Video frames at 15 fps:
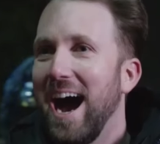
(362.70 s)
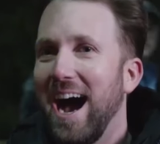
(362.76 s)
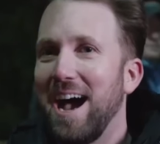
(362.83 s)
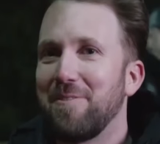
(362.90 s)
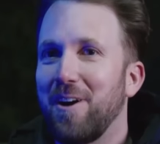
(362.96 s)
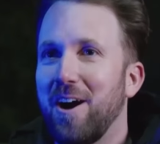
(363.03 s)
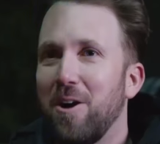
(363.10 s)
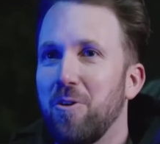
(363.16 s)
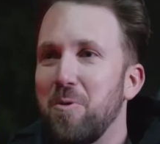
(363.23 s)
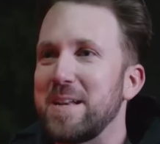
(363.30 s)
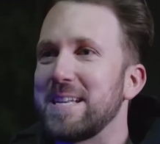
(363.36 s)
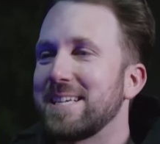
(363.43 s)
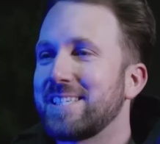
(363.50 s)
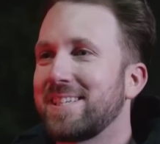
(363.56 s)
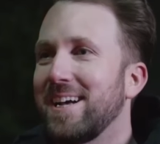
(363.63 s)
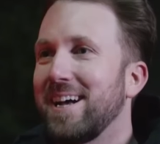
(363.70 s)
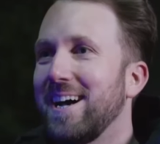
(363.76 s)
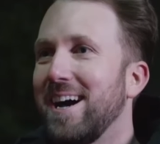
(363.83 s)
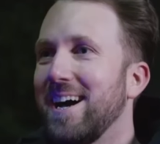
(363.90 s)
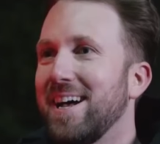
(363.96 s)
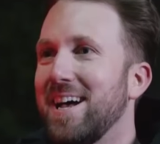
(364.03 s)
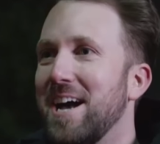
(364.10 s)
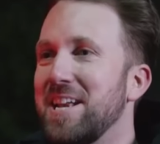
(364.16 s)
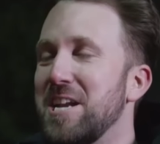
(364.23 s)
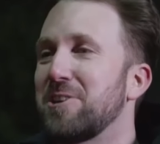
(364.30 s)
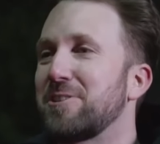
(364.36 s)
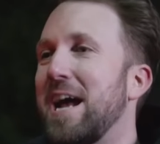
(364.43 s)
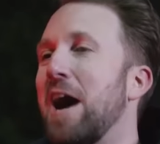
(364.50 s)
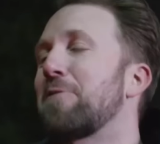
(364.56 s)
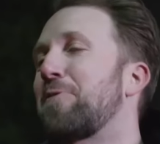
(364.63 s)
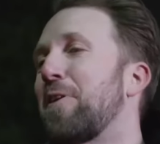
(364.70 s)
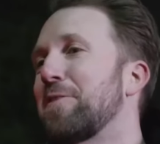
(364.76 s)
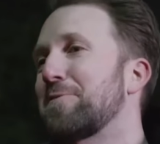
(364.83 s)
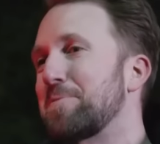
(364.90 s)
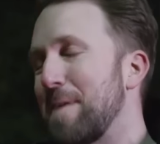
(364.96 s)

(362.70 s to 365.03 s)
I've witnessed a near downfall of